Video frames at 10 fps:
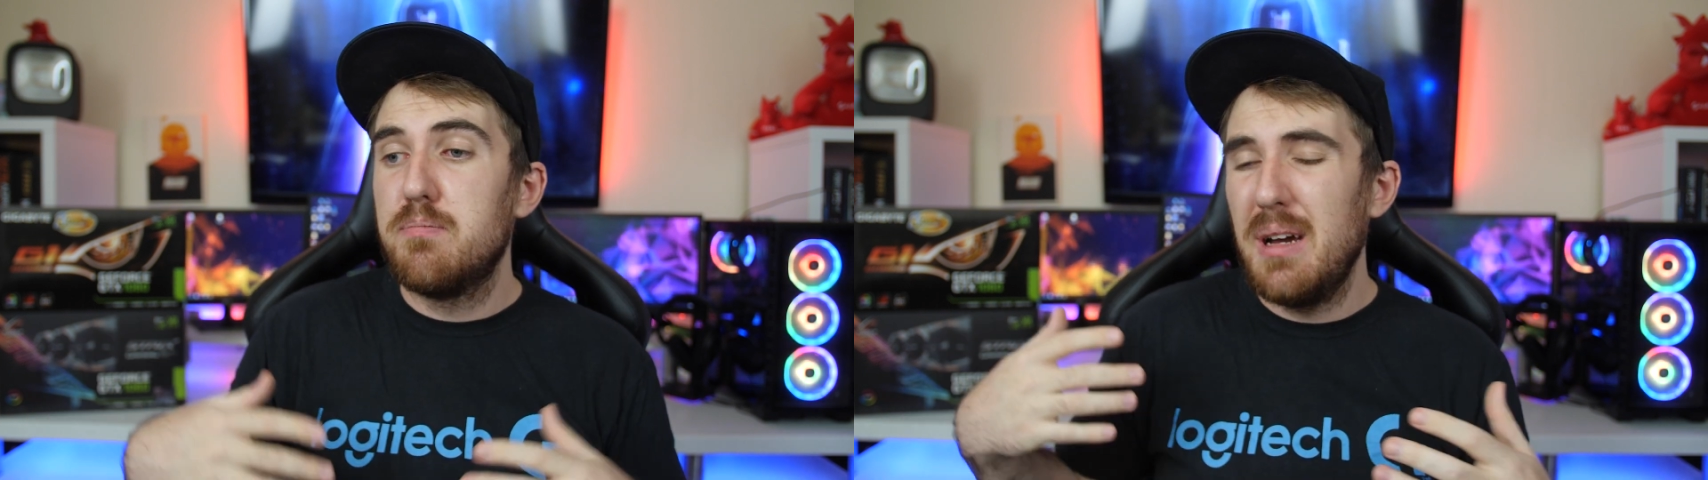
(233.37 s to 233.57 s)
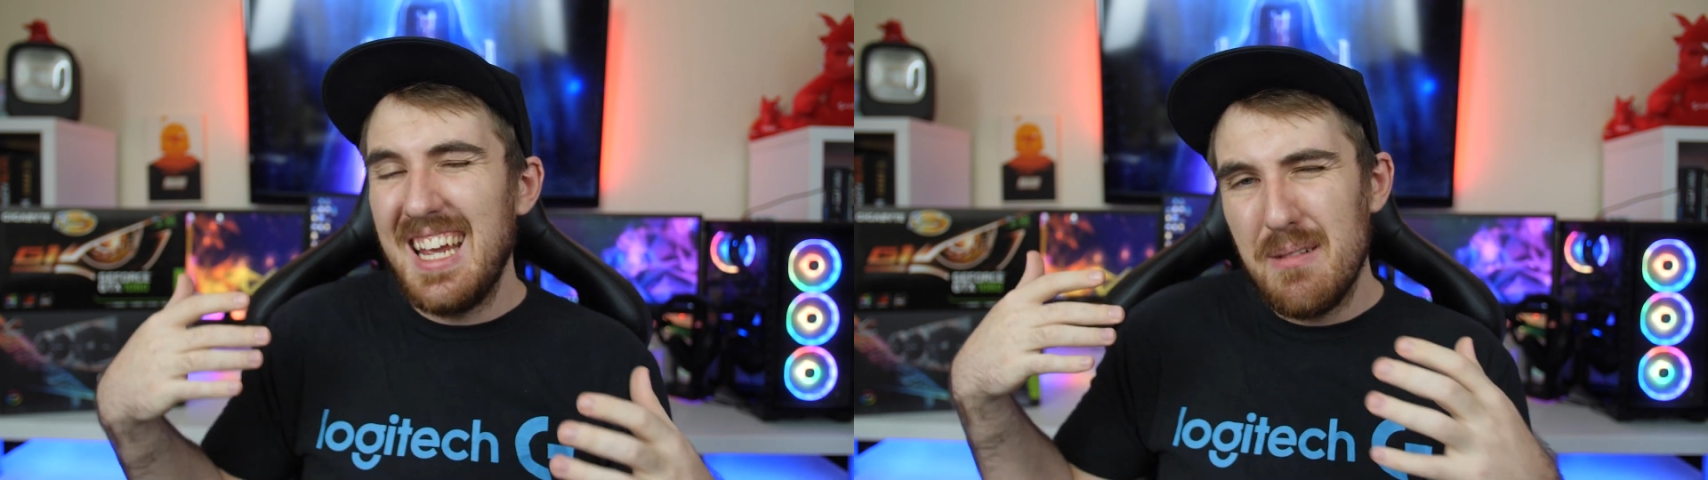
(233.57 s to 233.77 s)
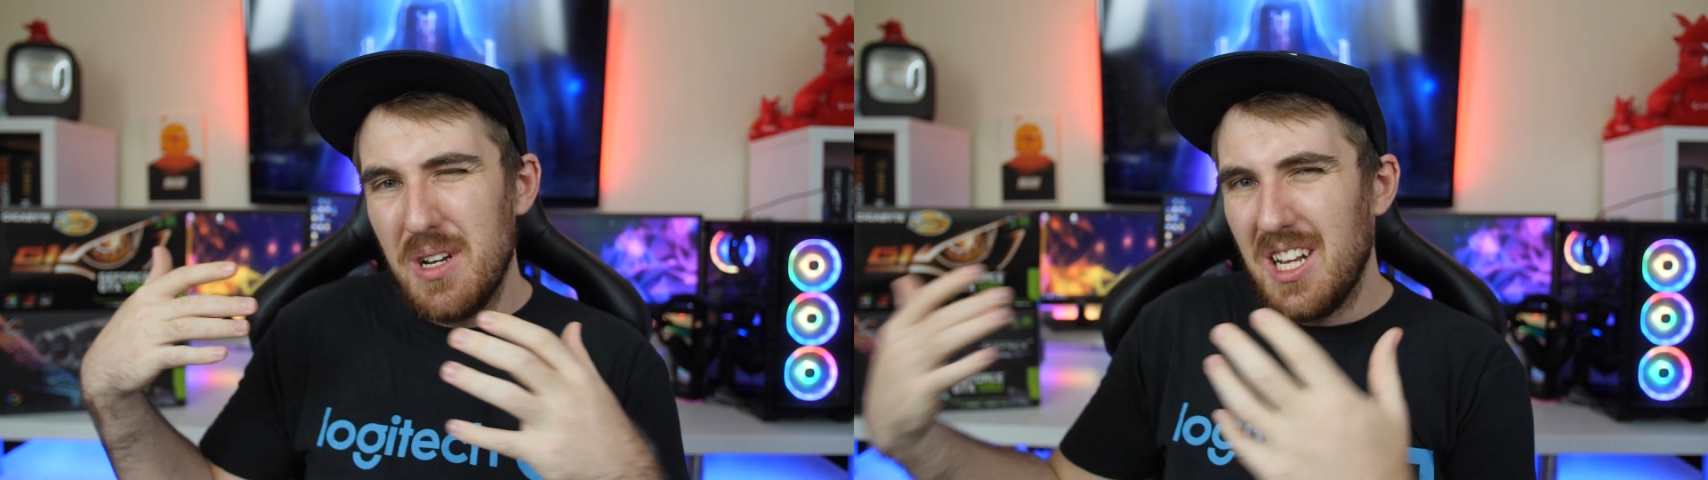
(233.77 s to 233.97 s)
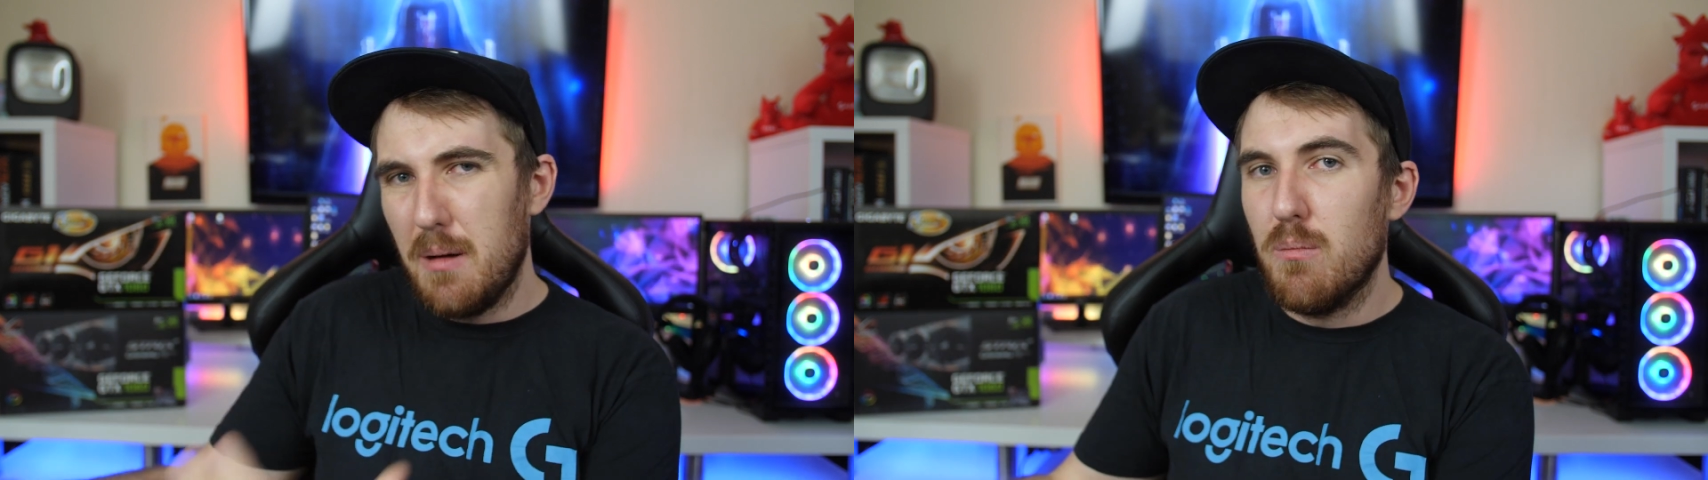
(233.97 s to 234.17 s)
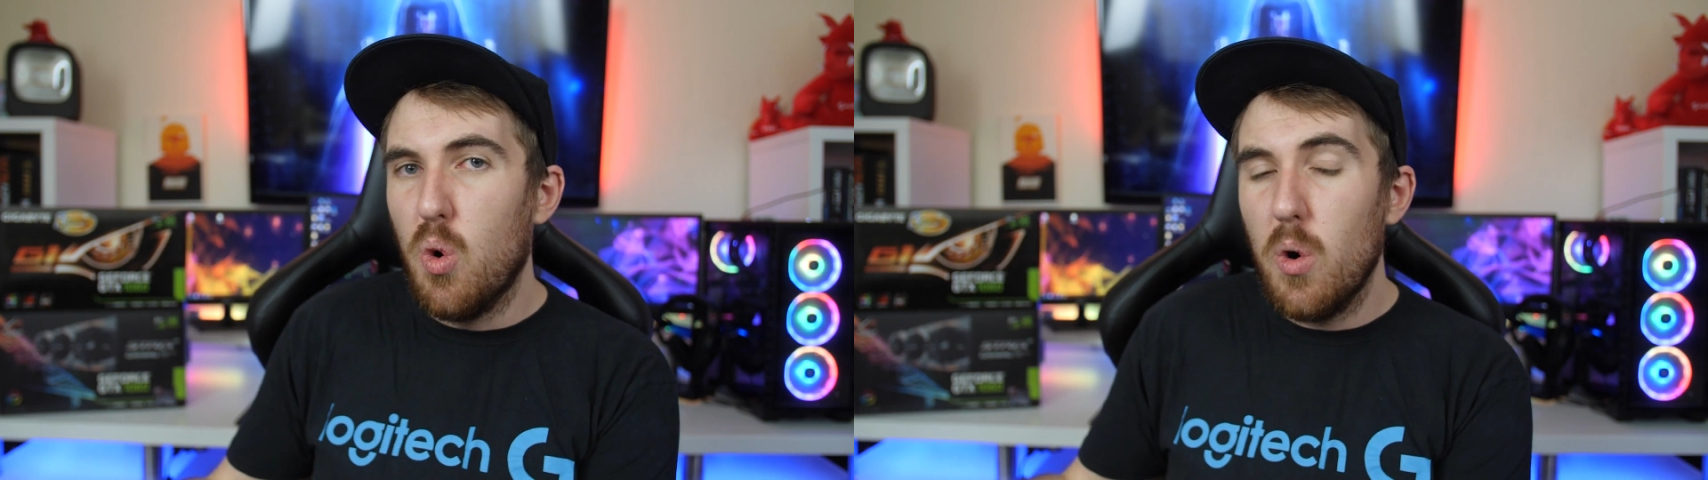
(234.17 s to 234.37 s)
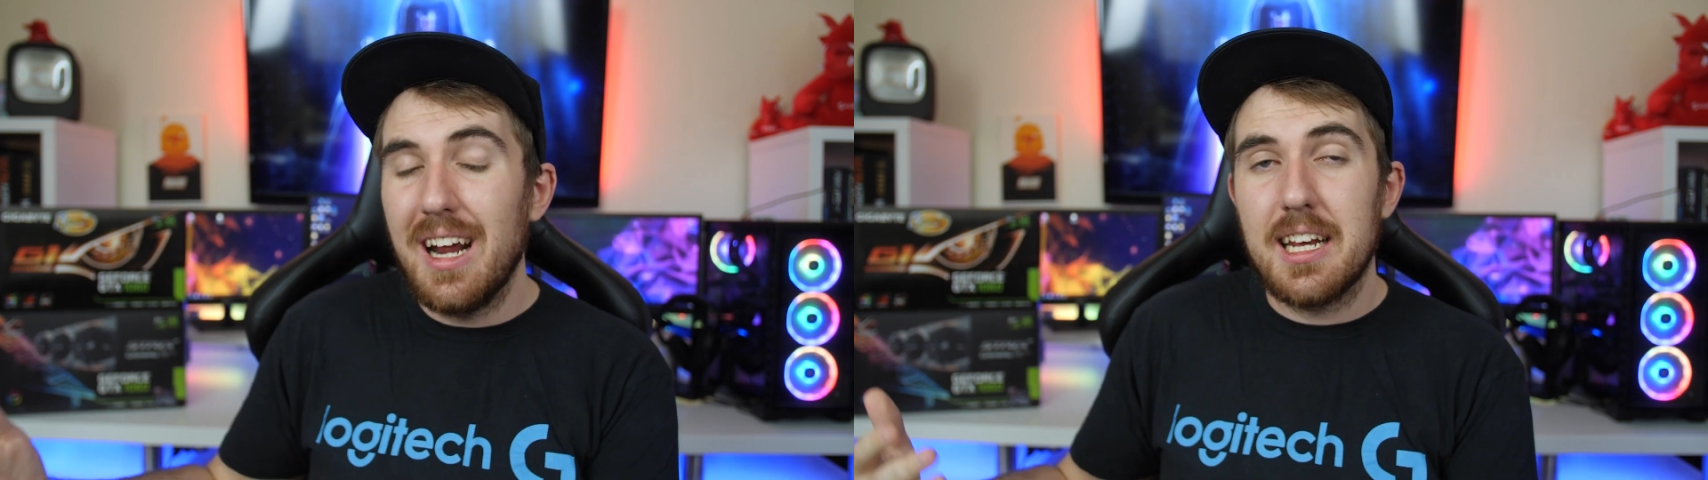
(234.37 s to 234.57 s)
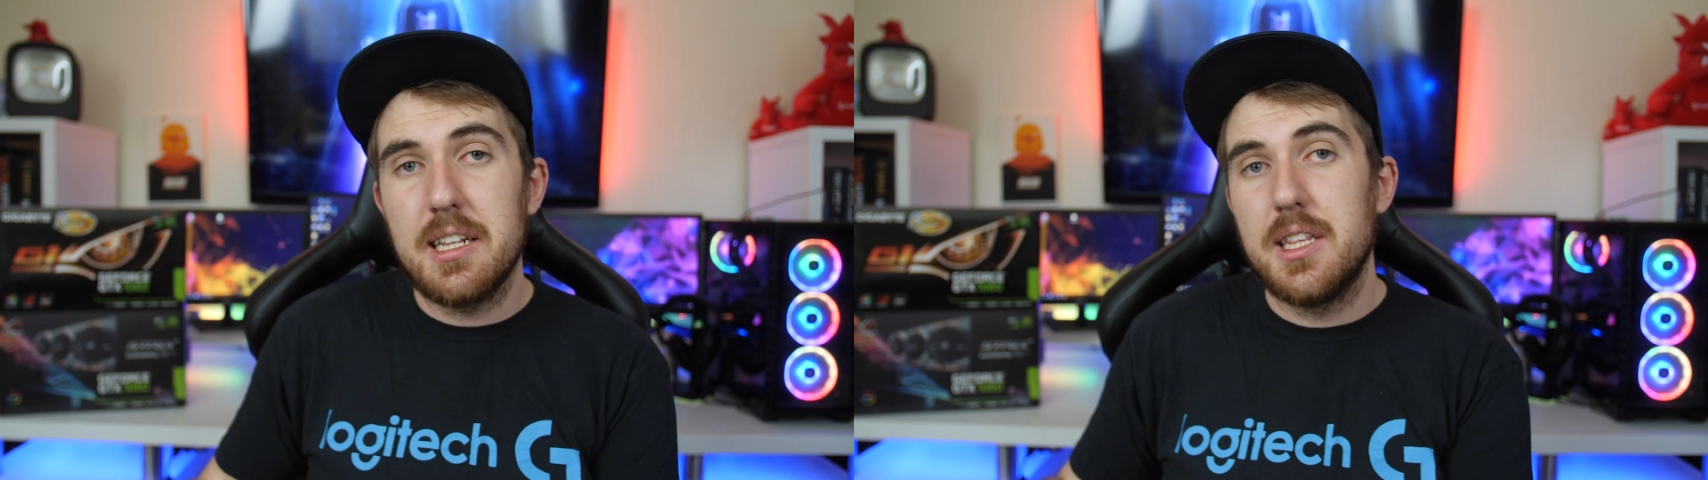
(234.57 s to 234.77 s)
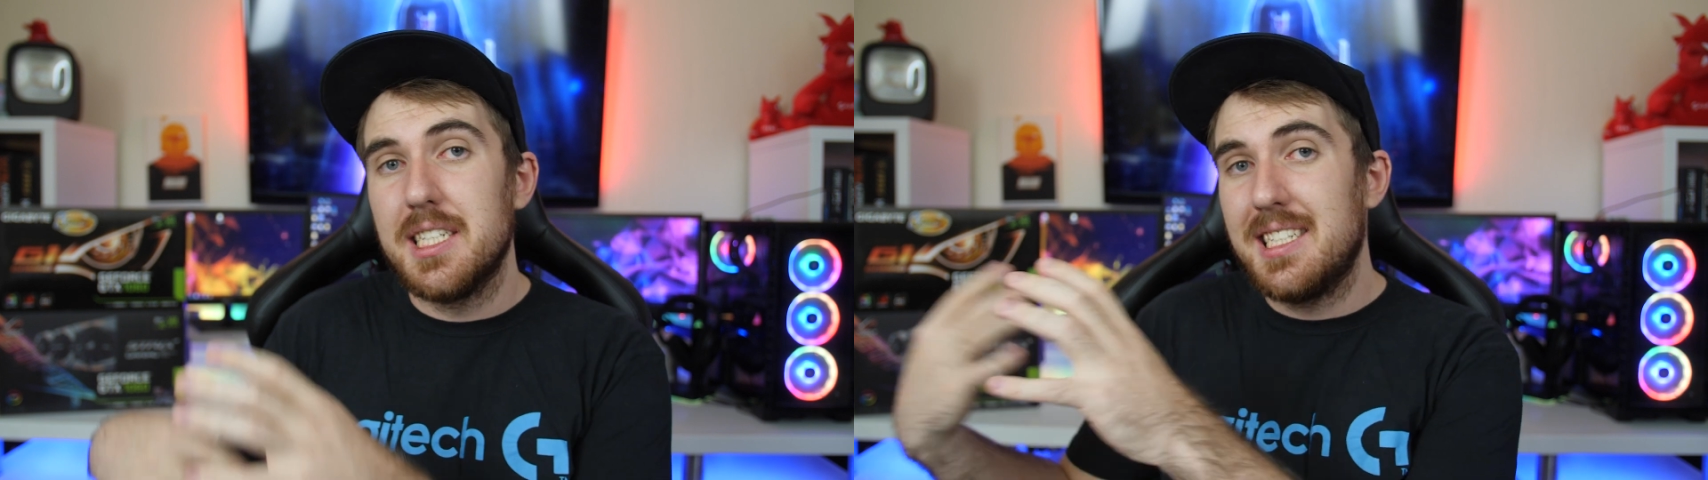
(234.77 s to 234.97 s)
pay a bit more and
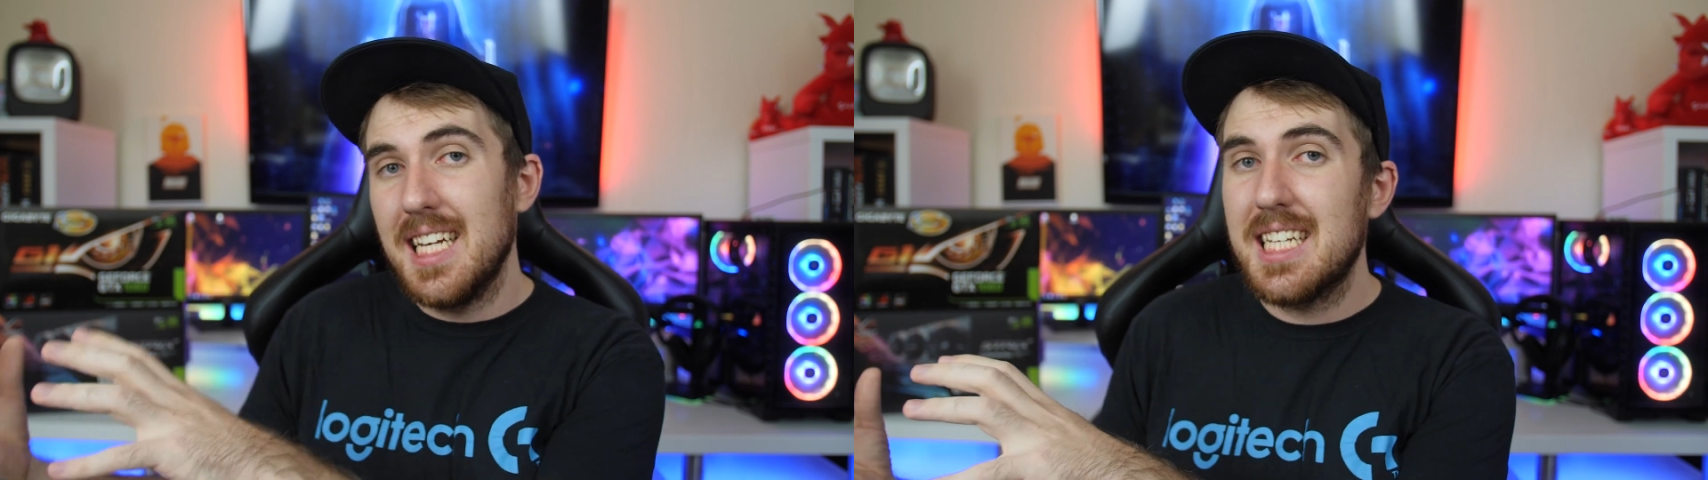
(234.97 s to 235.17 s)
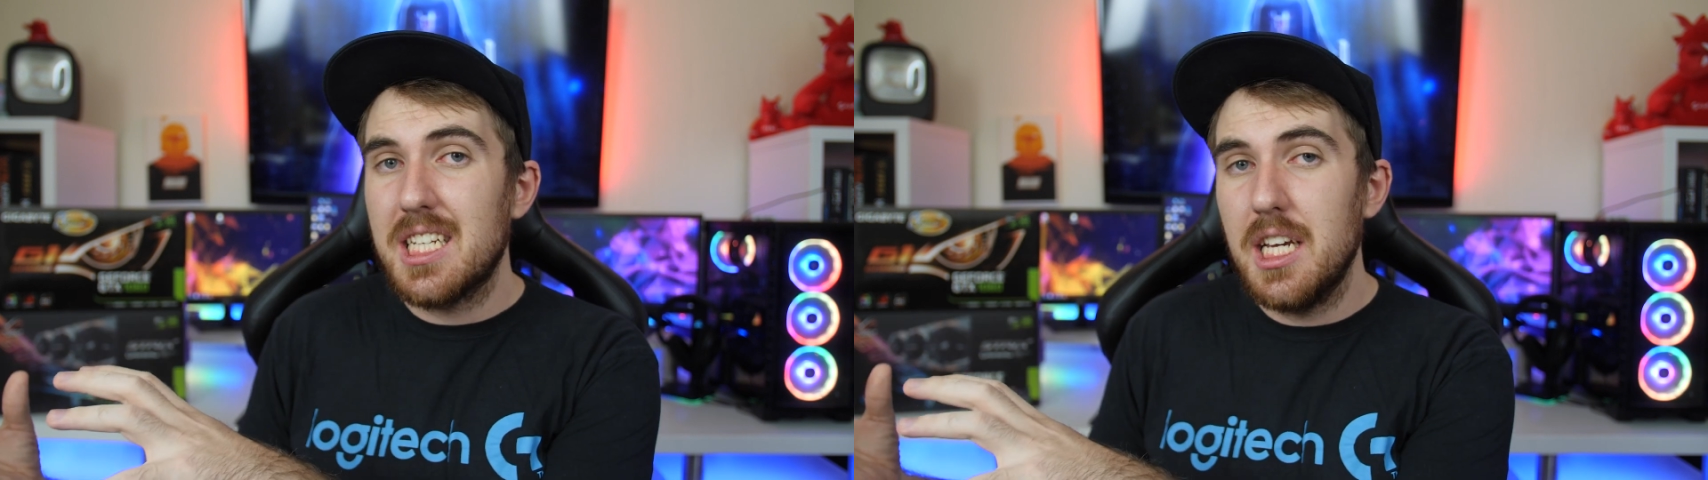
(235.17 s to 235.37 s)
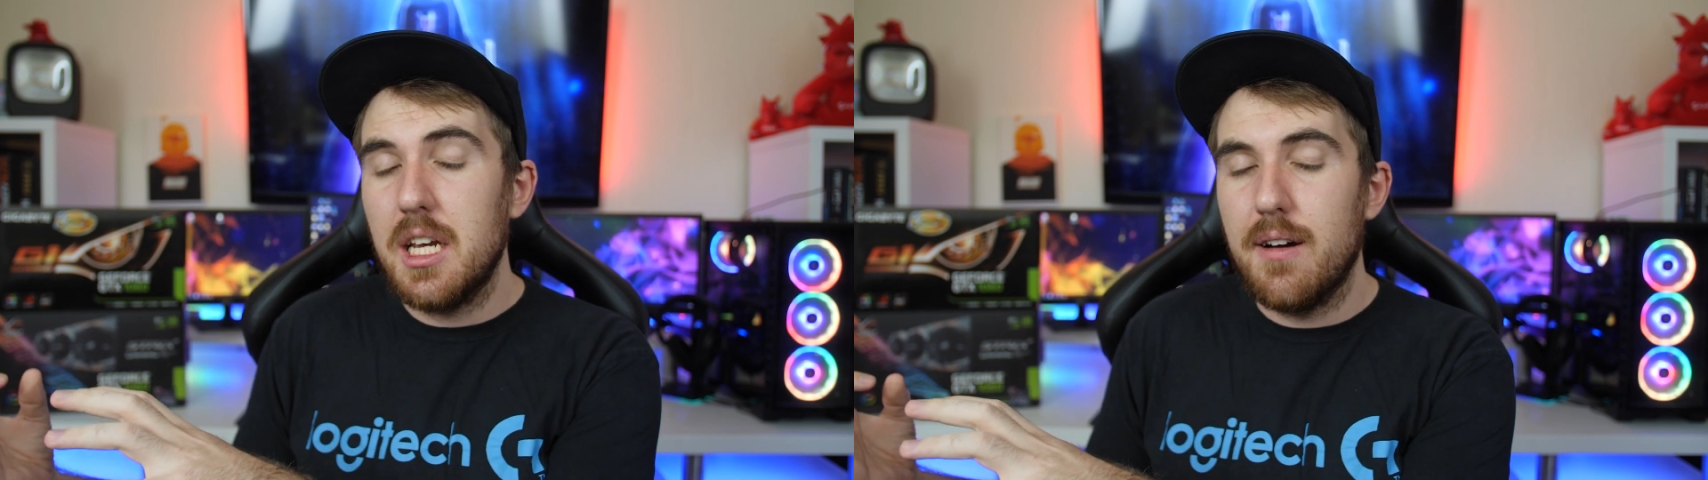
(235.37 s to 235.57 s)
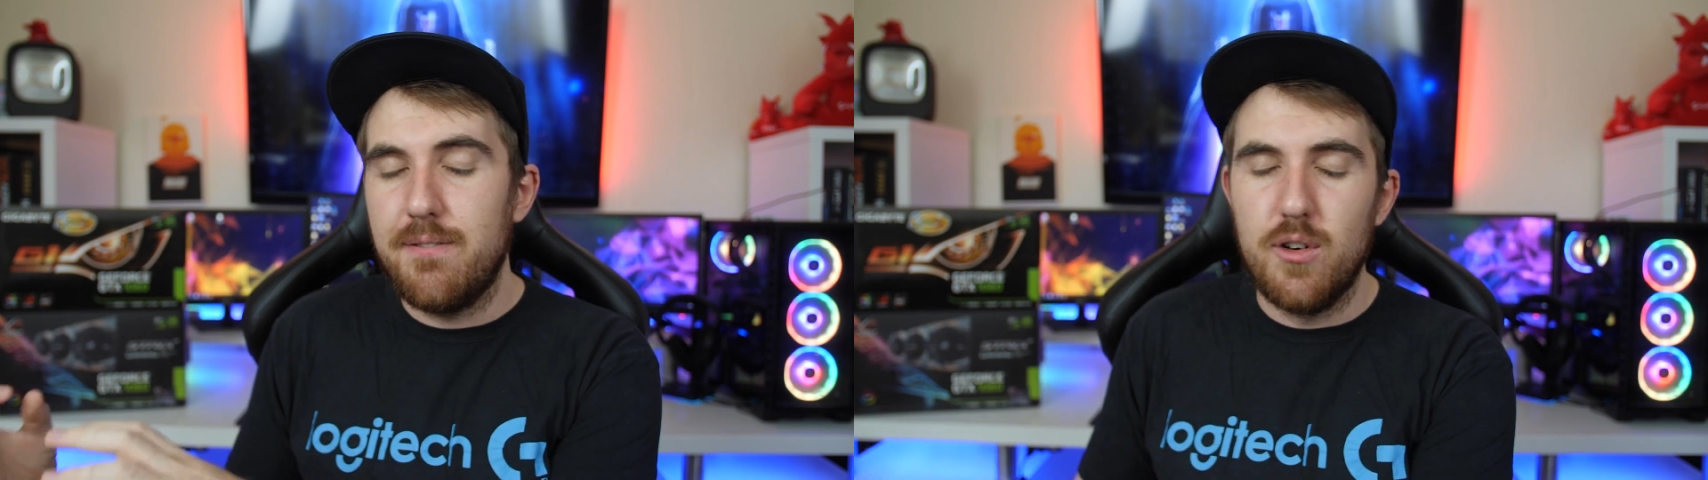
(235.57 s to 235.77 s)
get the 6 gig